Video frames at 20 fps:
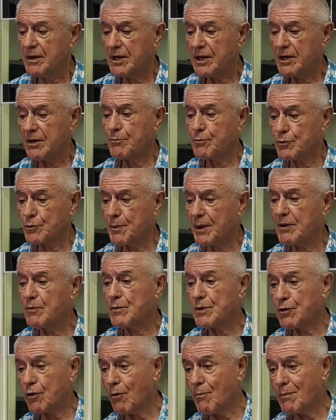He put back.
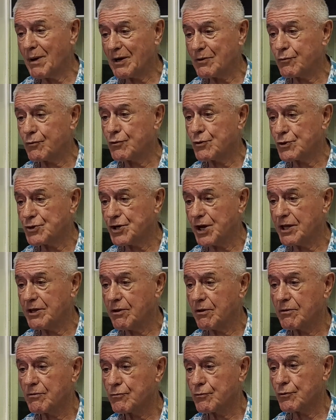We come back to the
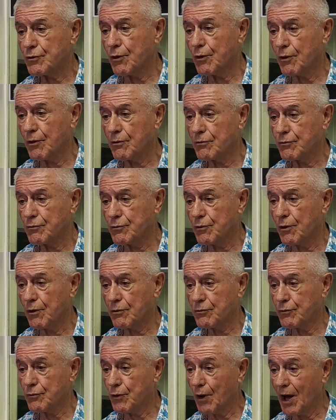shed, to
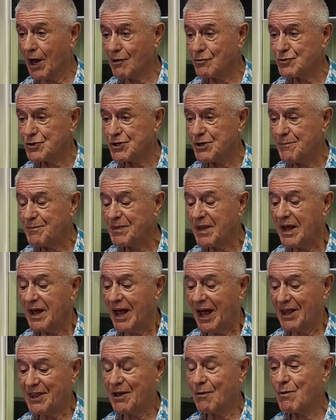the house,
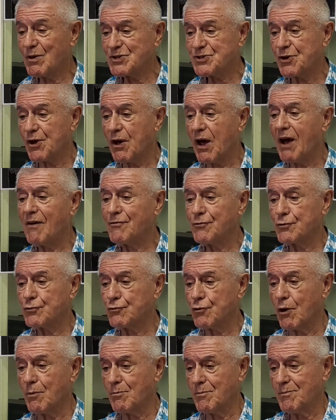and there was a half a
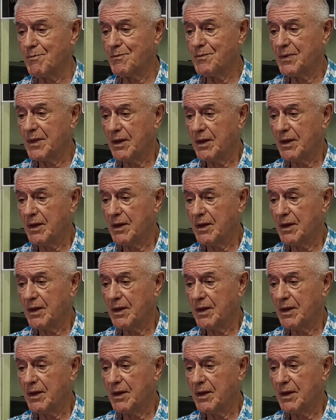drum,